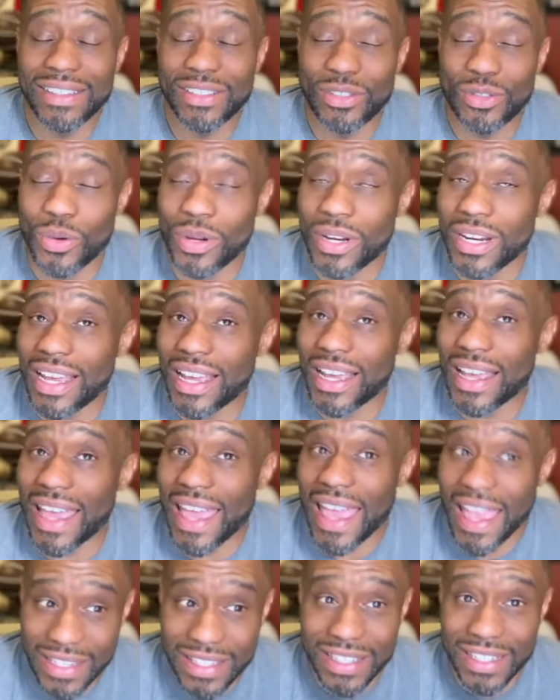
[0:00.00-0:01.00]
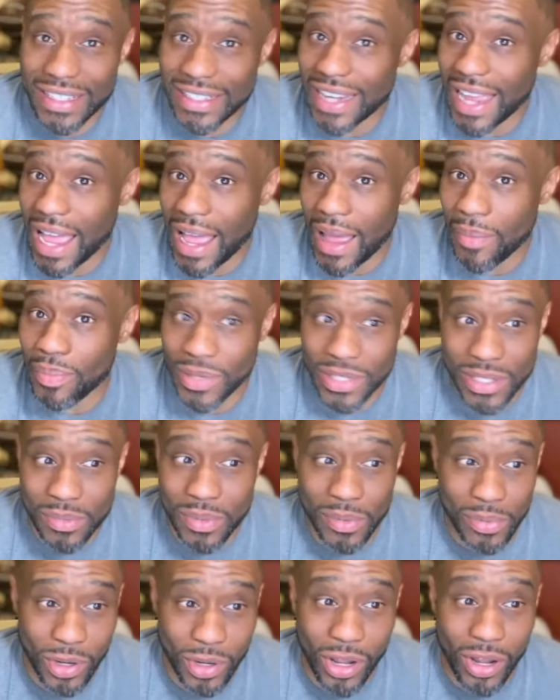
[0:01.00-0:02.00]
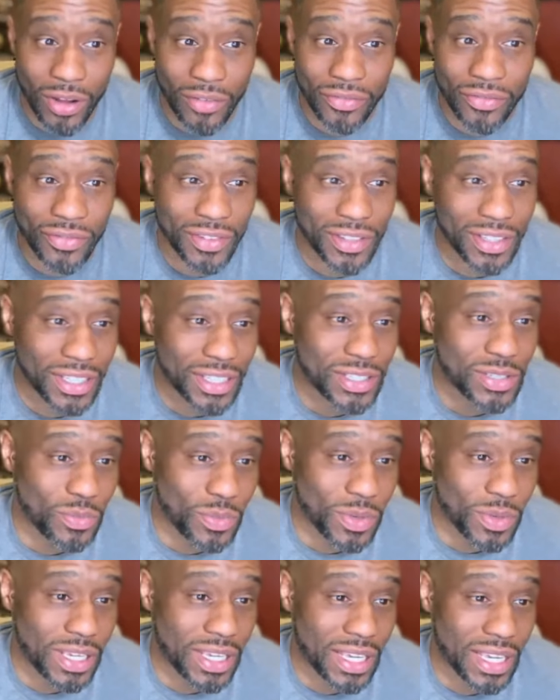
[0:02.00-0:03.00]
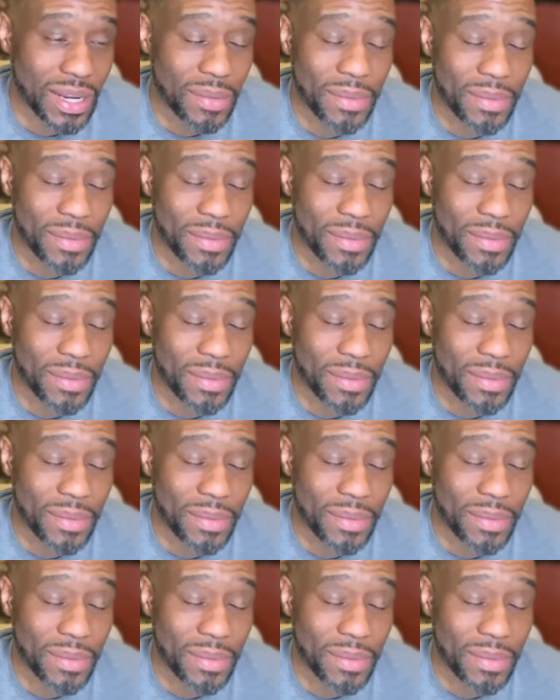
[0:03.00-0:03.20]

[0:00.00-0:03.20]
doing an excellent job pissing people off this weekend.